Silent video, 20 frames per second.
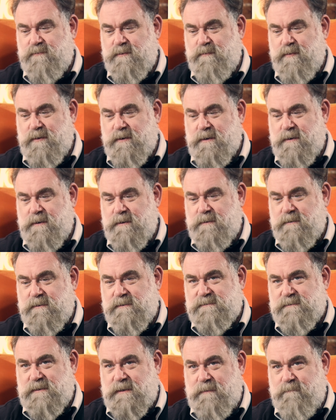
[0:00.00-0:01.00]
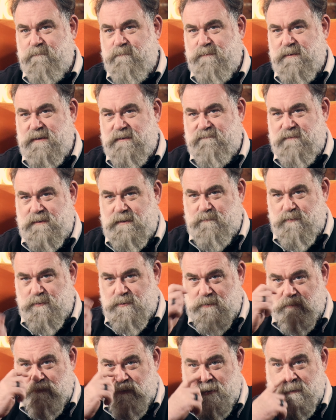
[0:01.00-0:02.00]
We bought it because I give that book
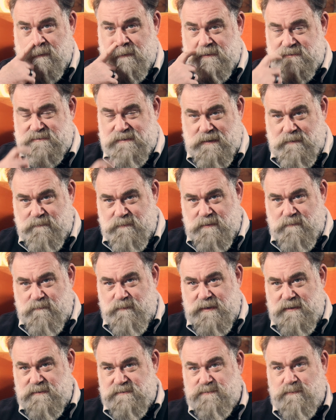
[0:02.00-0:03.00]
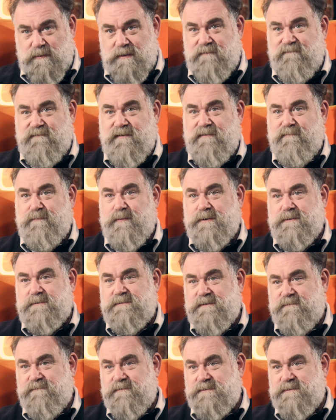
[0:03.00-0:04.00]
away all the time, and I'm paying twenty five bucks
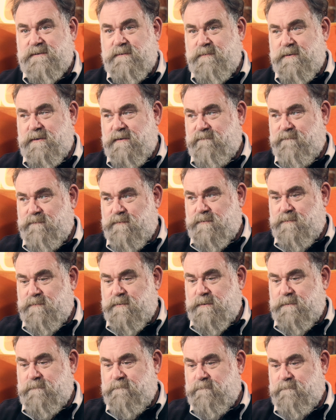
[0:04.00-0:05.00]
every time I give one away.